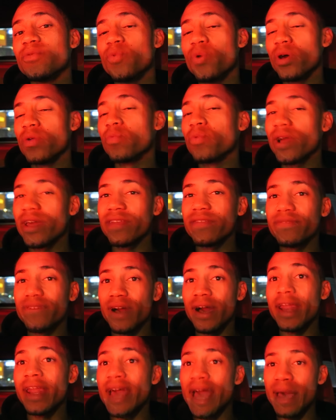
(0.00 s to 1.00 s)
one way to
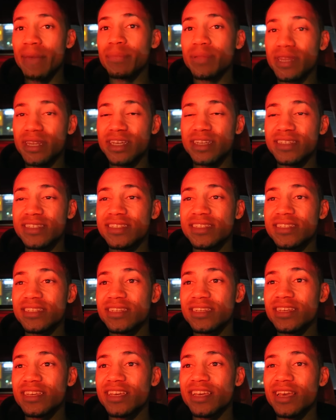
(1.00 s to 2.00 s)
find happiness,
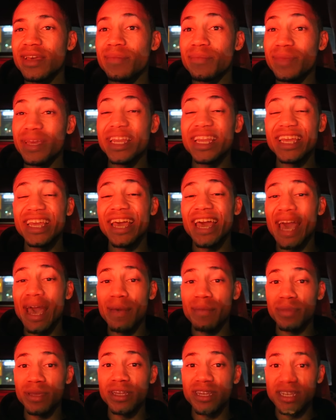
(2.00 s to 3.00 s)
immediate
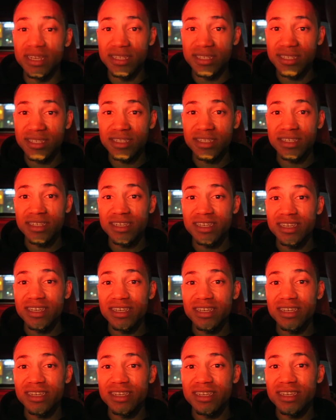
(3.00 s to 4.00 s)
happiness,
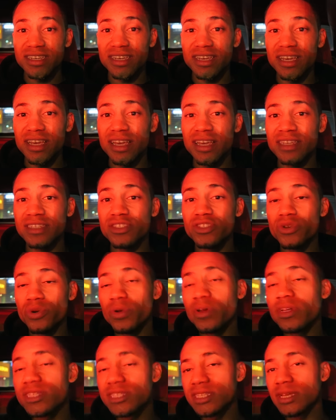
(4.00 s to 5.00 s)
is
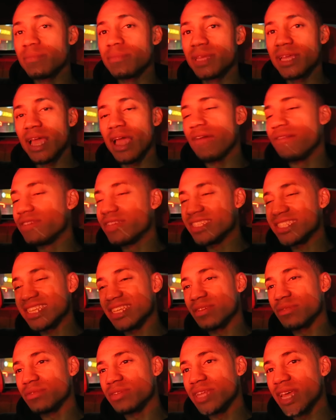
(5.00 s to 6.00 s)
doing something every
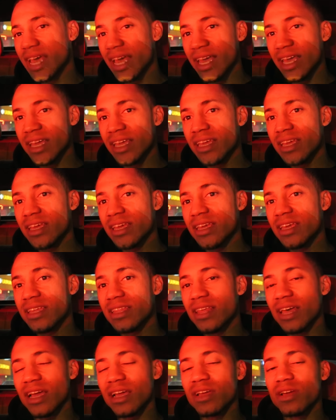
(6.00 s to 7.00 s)
single day
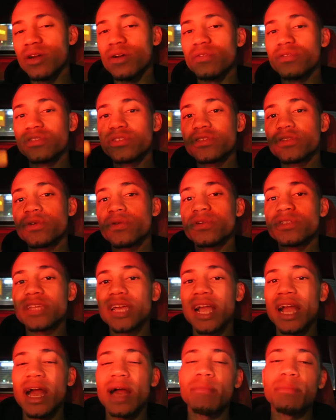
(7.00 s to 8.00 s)
that goes towards
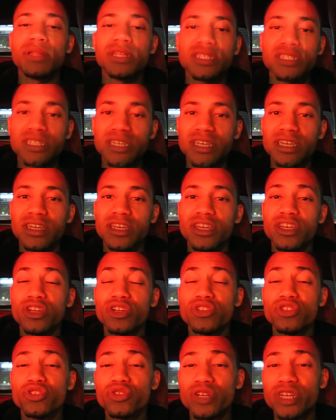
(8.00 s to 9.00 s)
accomplishing
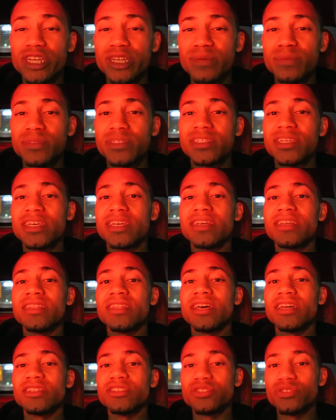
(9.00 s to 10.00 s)
your dreams
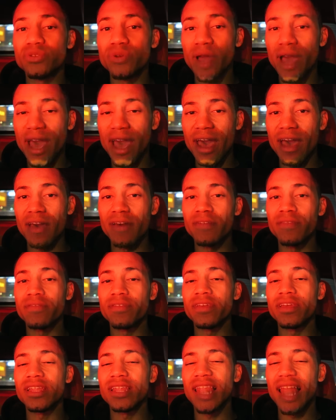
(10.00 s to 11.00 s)
that you have
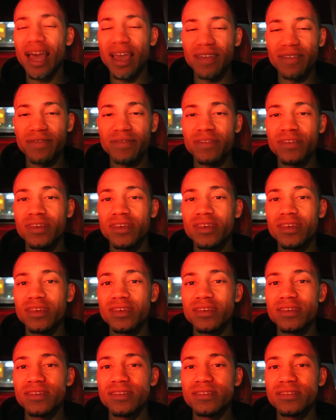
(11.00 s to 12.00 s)
in life.
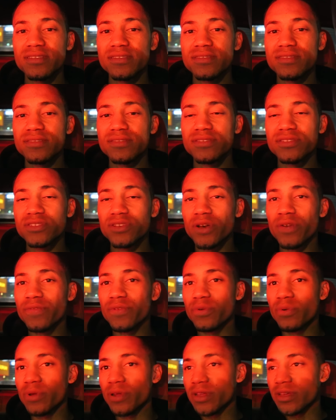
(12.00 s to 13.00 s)
So
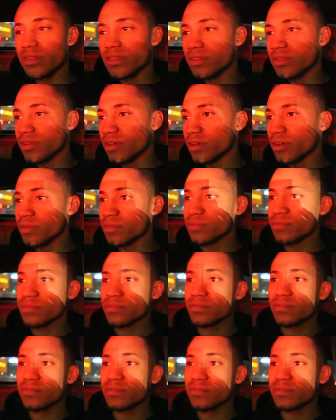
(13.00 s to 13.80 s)
if you wanna, you know,